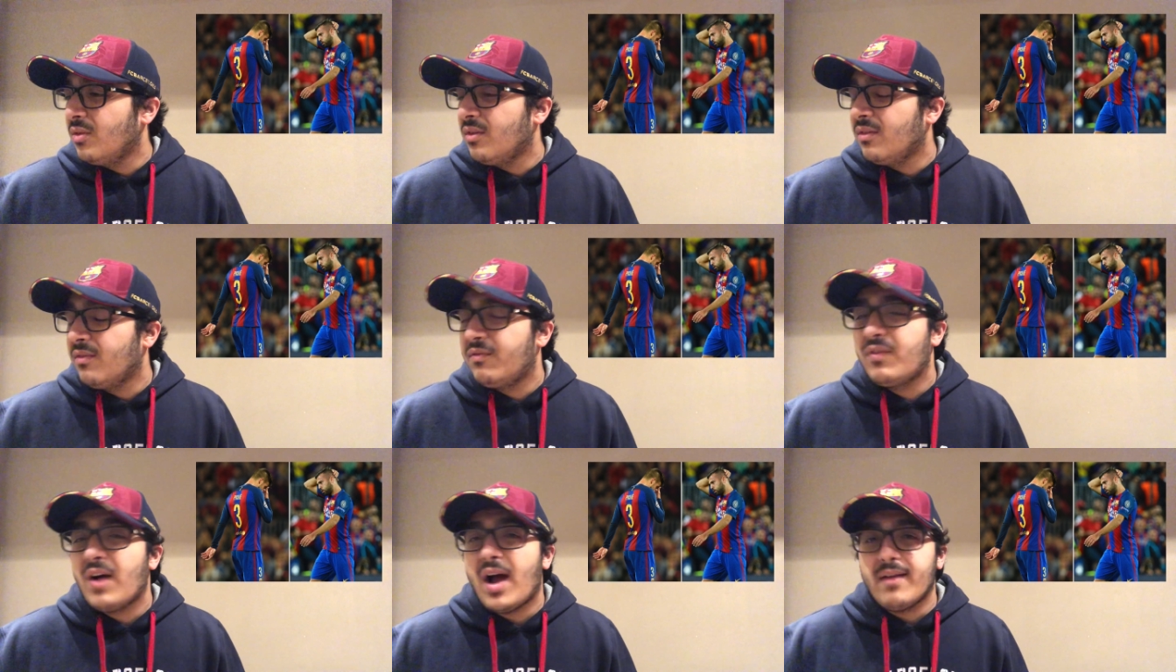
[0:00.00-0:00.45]

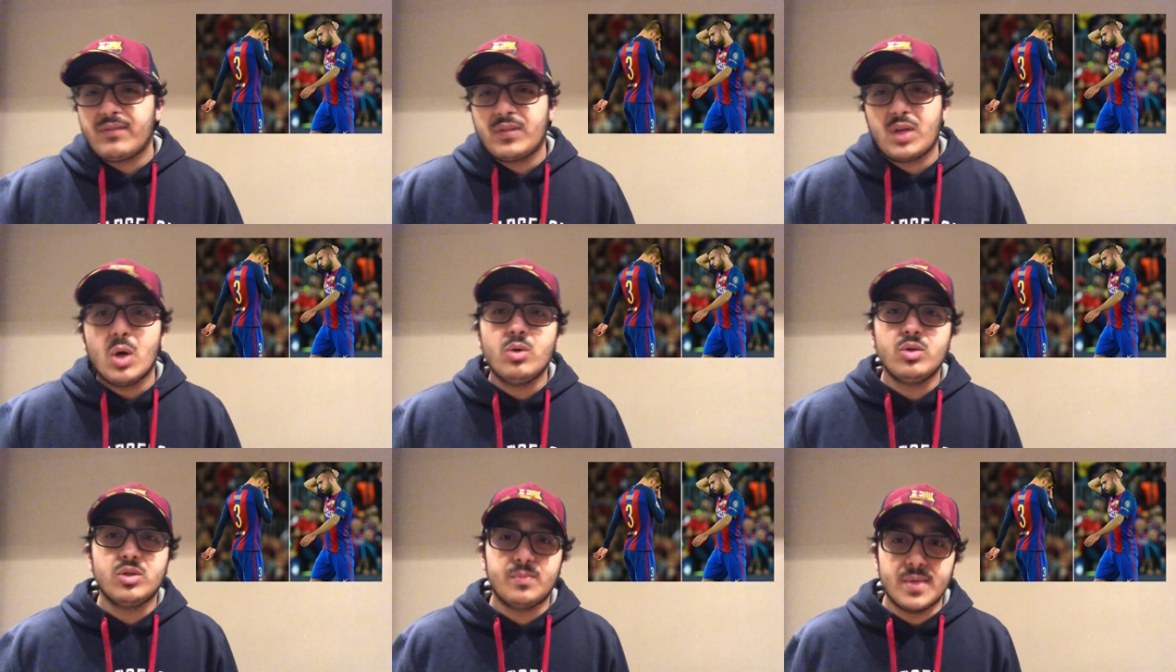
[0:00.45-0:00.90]
5
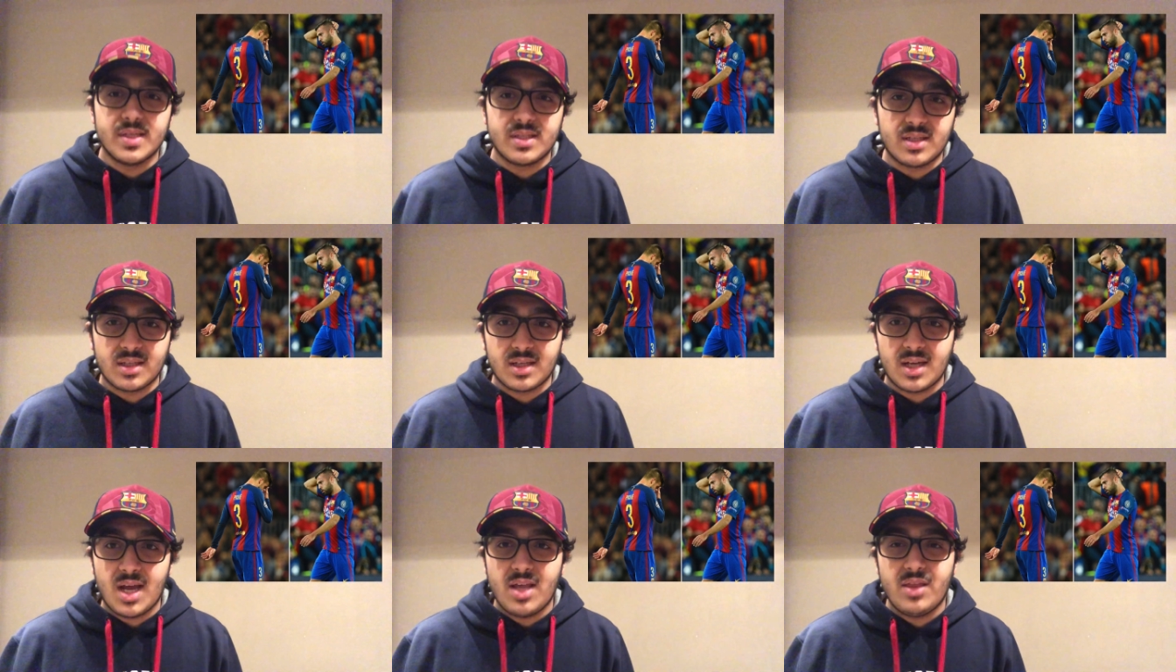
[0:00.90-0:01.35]
toes
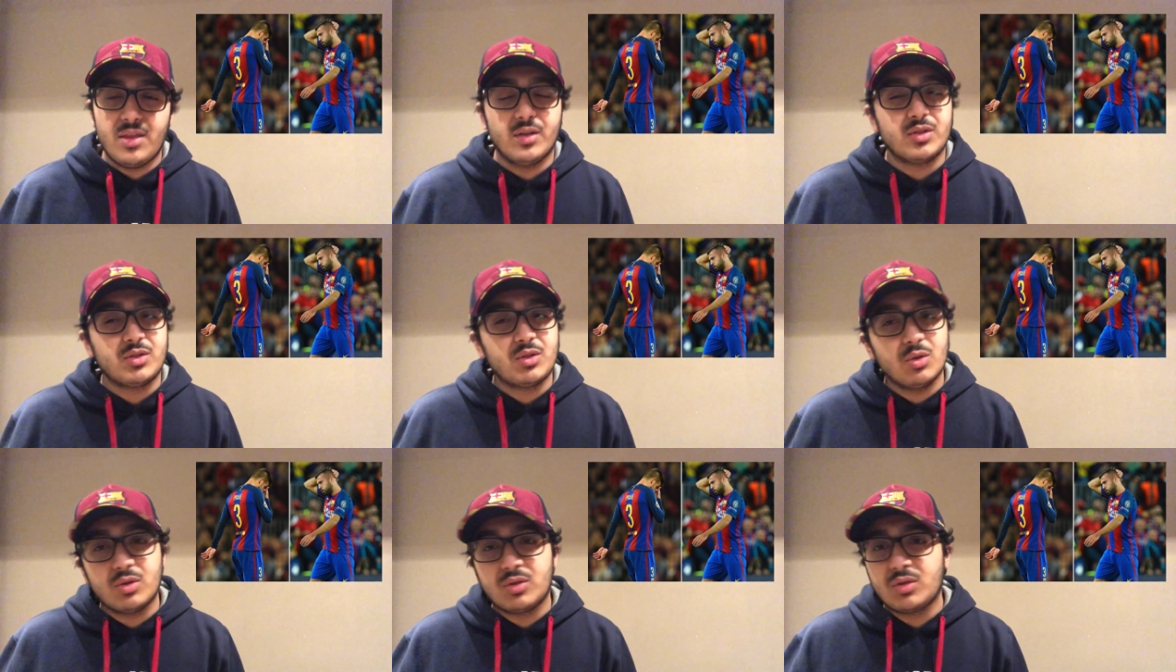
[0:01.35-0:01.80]
missing, and they'll
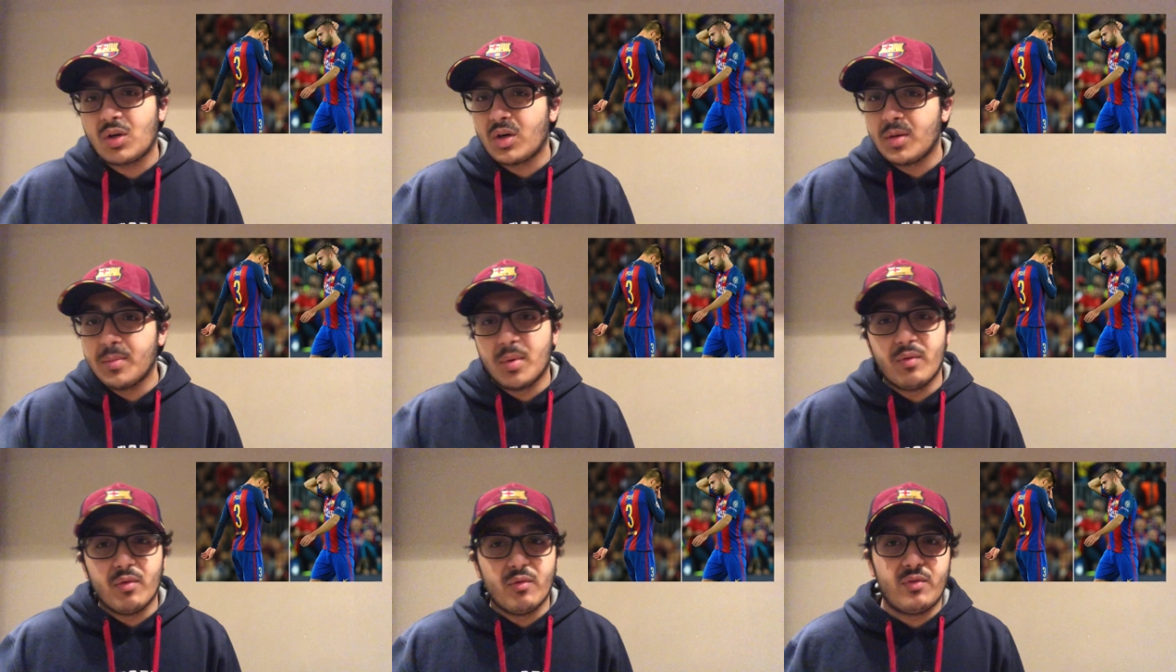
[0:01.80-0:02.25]
still start him
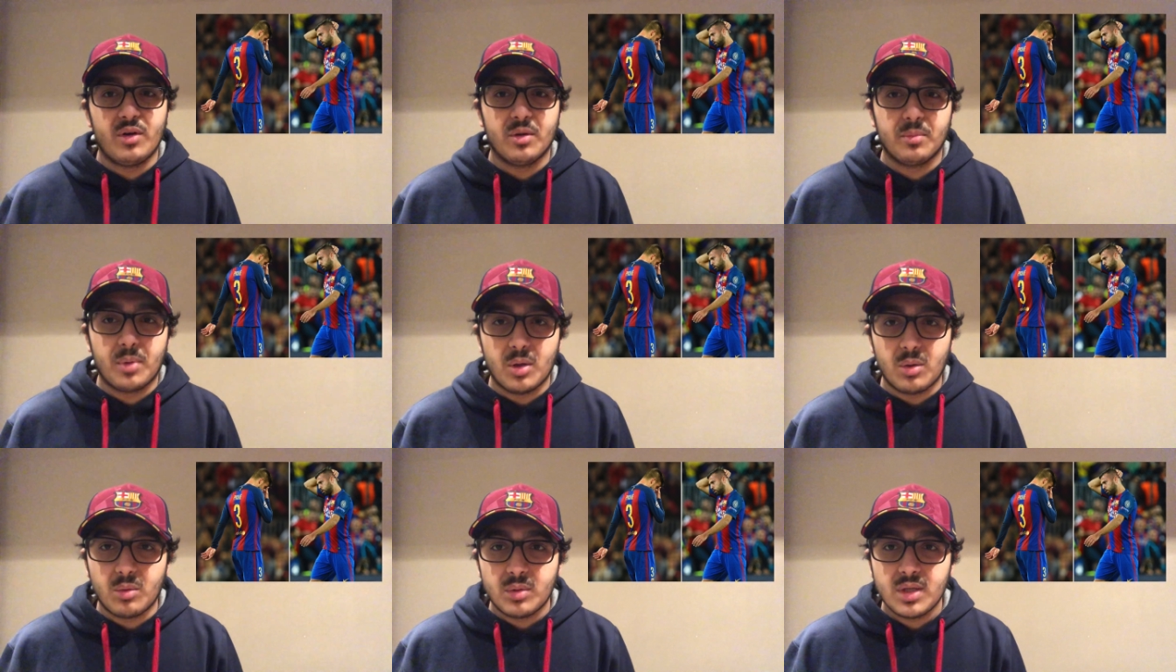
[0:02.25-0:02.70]
over
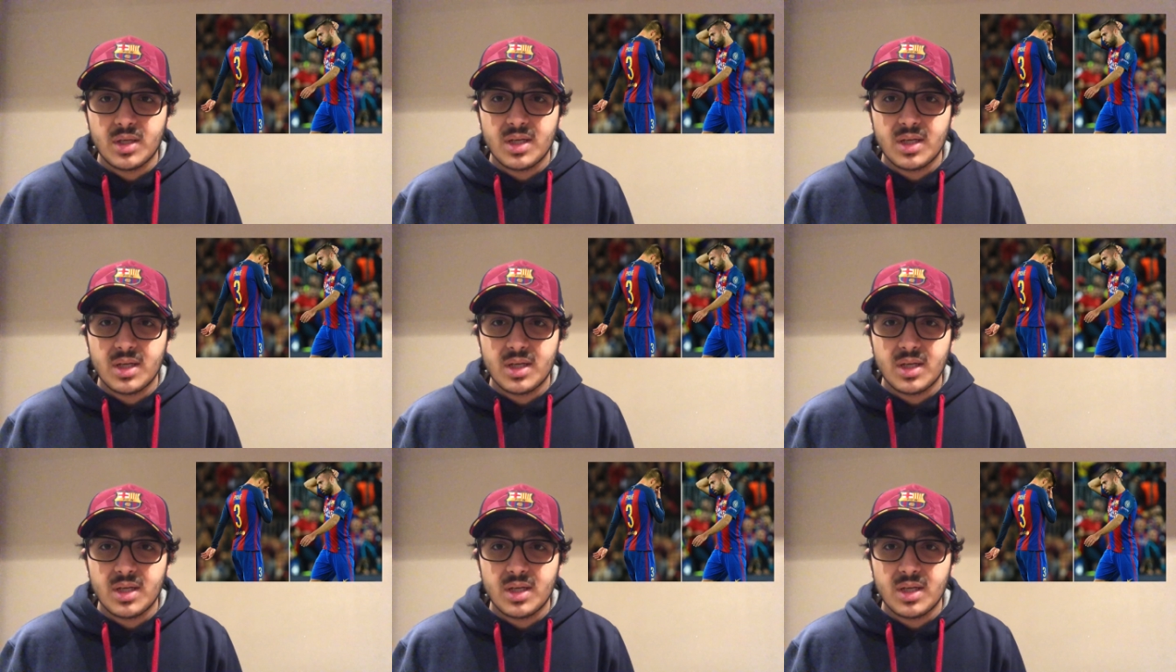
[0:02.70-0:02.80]
Firpo.